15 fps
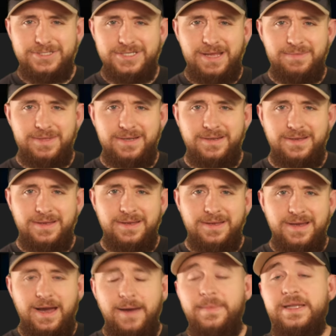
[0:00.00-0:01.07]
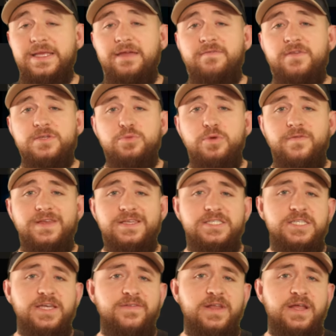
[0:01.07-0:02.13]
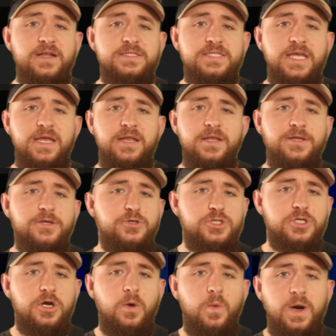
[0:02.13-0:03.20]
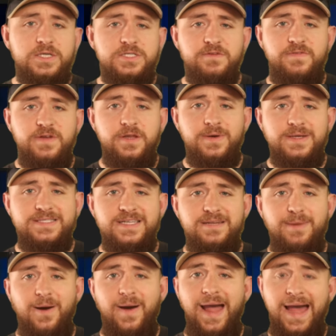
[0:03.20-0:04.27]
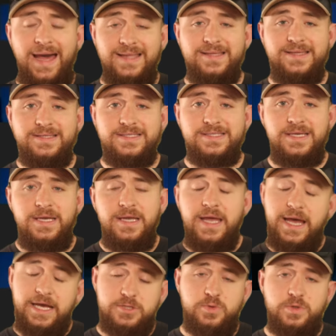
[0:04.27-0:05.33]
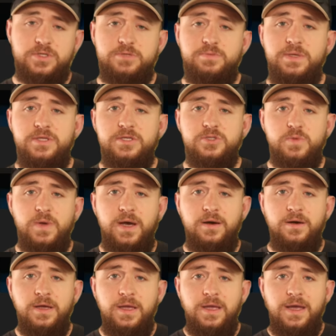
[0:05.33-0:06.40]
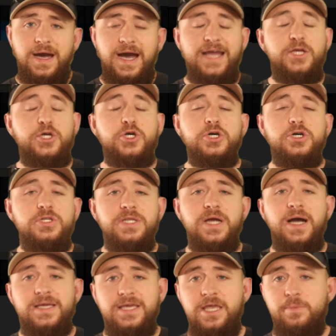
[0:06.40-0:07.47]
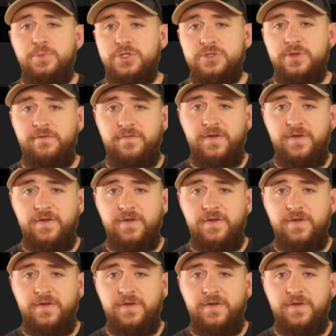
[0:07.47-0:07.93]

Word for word: or something. I'm gonna give this movie a 7 out of 10, and you should go watch a video I did about Atlas, has Will Smith as well. I could not keep a straight